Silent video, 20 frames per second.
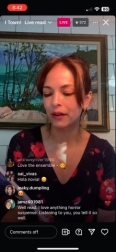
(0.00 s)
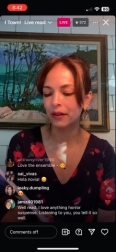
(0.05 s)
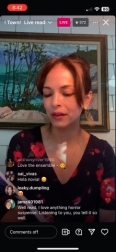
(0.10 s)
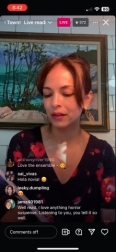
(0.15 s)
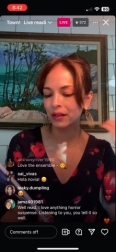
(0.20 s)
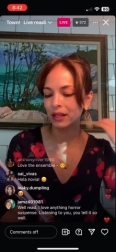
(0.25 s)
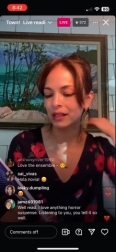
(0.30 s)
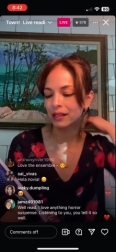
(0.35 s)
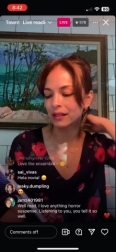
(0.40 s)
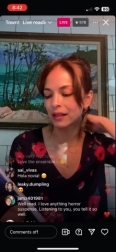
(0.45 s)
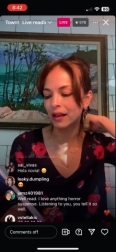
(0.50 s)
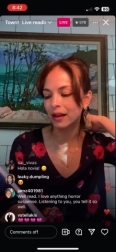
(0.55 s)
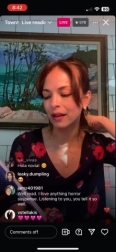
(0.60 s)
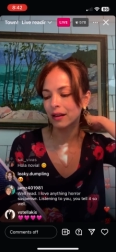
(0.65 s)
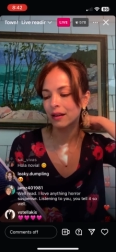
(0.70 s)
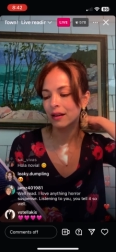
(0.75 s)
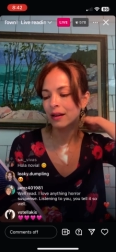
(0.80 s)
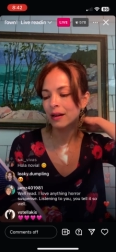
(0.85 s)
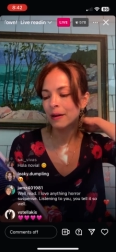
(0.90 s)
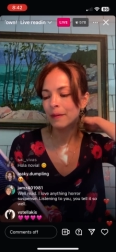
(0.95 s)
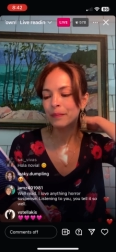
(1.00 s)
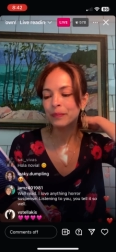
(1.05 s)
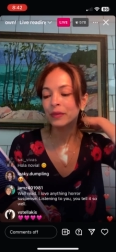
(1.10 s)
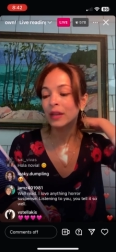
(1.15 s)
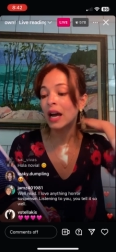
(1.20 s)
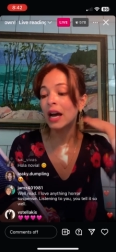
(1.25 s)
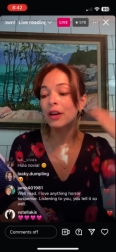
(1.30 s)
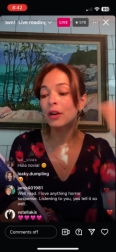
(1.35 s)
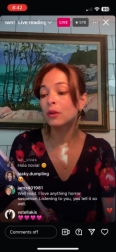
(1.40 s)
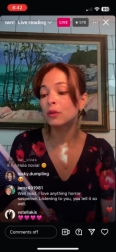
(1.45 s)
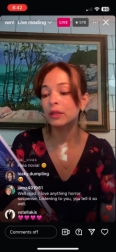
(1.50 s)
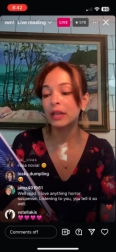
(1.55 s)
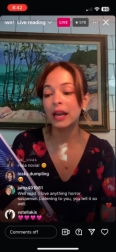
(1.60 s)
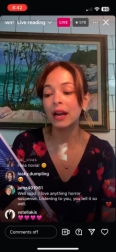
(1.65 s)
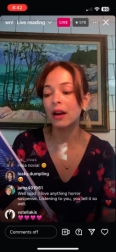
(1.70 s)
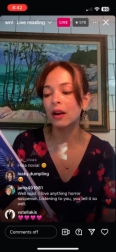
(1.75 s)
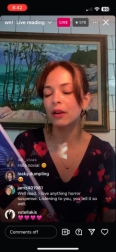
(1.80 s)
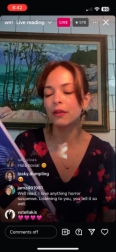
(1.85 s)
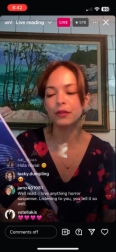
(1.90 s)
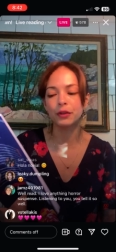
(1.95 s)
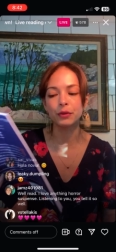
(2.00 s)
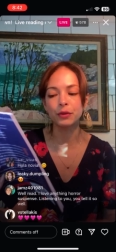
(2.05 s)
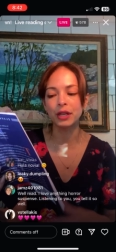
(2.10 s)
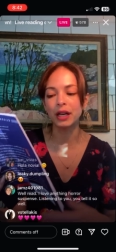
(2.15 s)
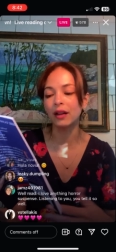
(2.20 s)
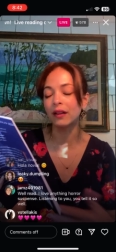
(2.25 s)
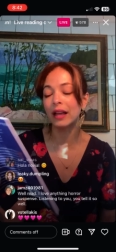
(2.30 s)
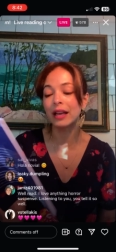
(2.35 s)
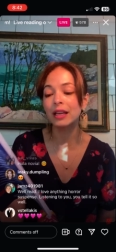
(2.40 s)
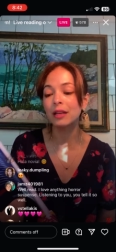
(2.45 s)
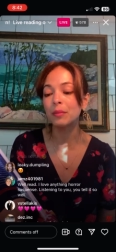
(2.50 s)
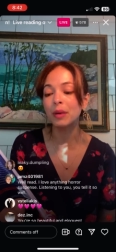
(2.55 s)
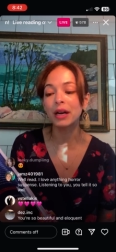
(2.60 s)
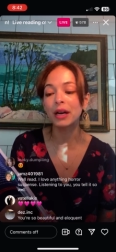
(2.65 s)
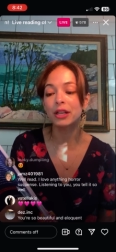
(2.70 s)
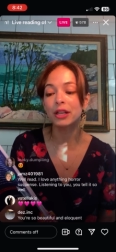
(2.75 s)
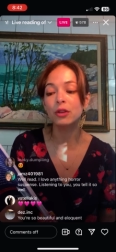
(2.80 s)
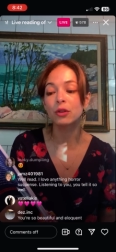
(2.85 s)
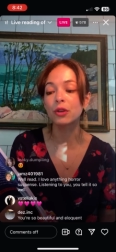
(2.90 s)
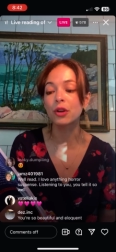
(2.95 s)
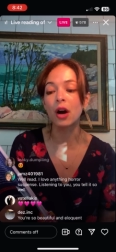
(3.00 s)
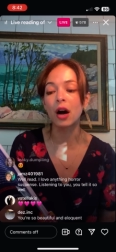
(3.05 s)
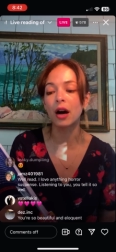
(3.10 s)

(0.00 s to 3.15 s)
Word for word: I'm not asking you to keep this a secret, he said.